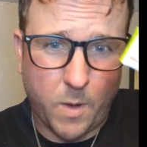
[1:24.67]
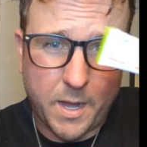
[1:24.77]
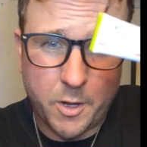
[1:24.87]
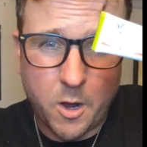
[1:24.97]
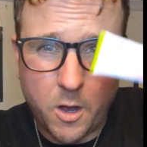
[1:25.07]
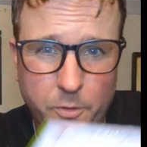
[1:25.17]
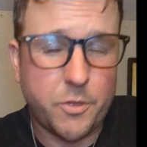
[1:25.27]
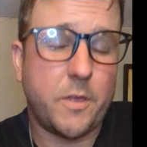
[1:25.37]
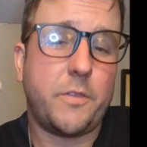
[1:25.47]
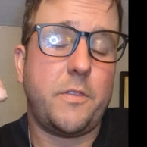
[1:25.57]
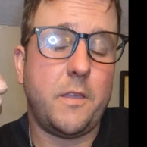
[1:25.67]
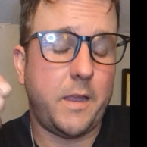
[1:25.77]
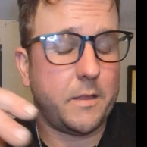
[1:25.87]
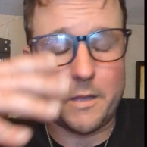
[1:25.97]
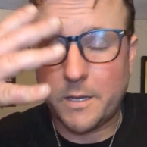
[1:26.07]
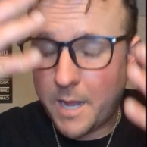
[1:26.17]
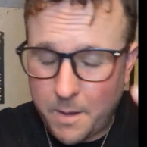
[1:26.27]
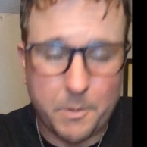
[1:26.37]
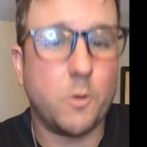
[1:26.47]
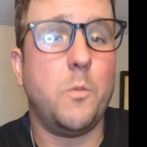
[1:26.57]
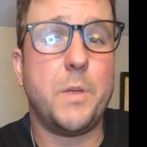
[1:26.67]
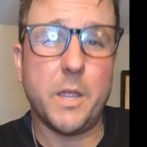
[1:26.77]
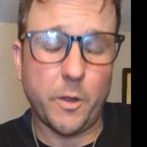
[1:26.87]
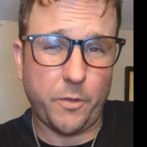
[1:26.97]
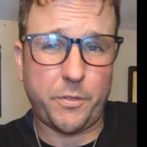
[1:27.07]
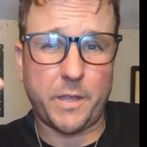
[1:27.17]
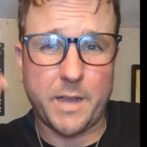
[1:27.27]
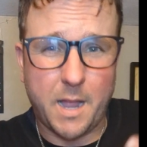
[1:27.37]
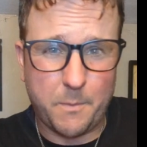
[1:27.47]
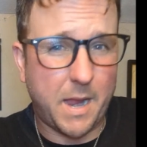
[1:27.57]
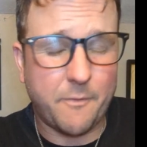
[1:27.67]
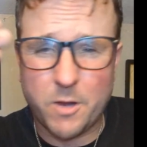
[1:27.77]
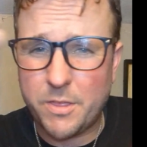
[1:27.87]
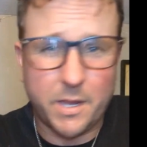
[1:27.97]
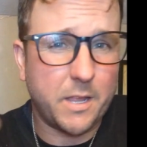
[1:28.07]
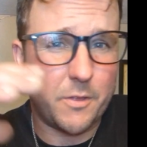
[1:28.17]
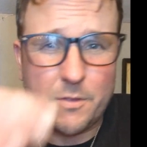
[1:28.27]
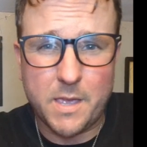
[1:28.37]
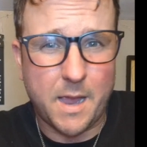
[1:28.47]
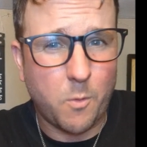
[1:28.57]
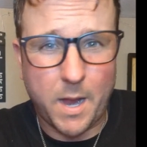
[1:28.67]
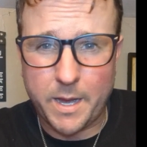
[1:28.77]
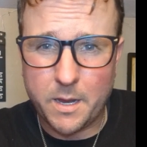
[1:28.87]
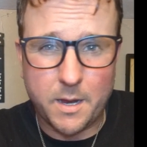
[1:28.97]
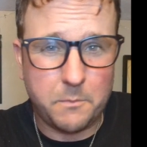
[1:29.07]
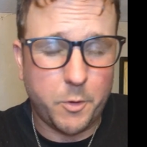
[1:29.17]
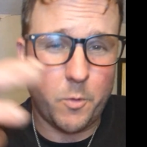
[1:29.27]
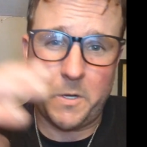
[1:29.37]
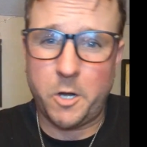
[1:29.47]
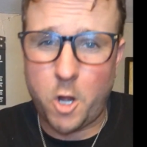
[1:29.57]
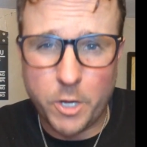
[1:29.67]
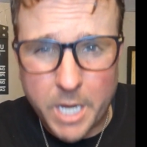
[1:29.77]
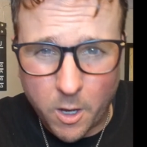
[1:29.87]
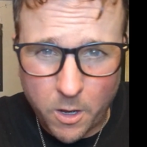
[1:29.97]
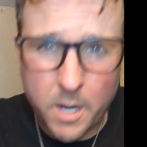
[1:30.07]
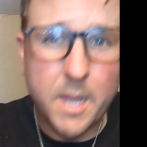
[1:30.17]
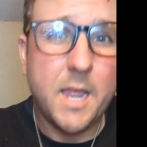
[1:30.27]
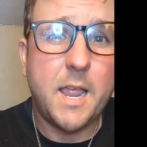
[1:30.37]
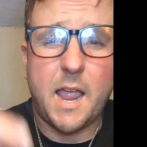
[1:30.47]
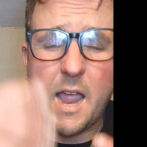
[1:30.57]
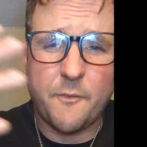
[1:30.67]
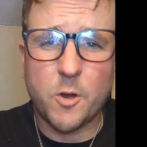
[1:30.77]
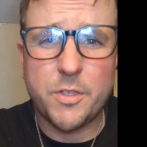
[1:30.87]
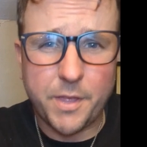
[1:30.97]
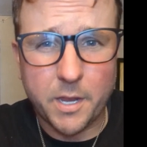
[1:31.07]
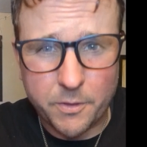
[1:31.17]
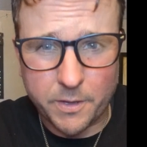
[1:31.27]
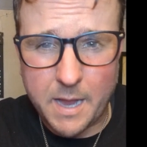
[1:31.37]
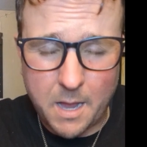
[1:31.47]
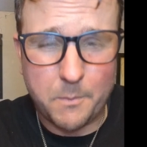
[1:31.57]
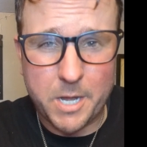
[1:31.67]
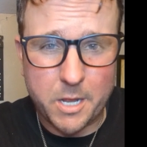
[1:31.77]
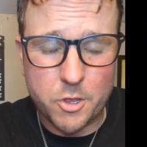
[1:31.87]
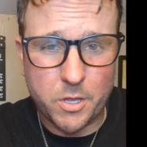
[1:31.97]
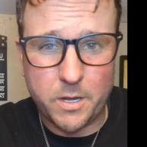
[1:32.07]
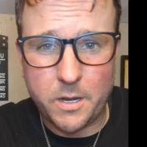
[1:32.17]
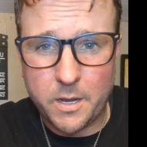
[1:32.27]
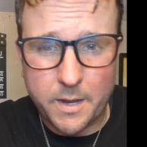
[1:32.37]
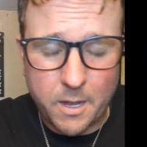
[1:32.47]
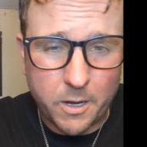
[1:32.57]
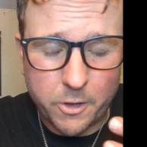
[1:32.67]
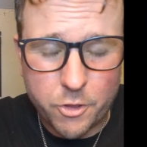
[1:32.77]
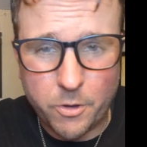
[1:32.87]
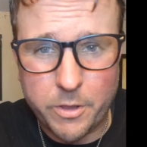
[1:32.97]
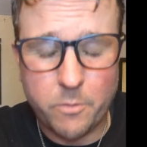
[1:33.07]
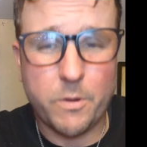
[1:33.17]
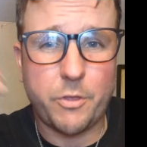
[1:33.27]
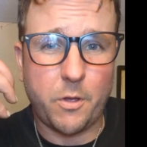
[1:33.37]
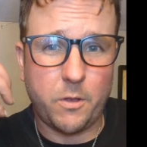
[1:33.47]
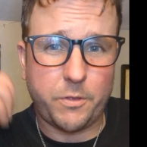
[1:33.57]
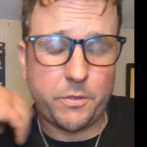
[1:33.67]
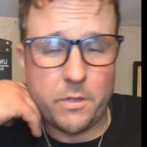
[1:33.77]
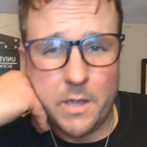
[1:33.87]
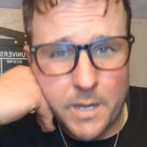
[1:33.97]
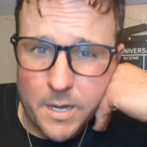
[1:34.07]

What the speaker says: retinol, and the chemical peels, everything is DIY. I'm doing it all here. Everything is a combination. I'm going to show you the results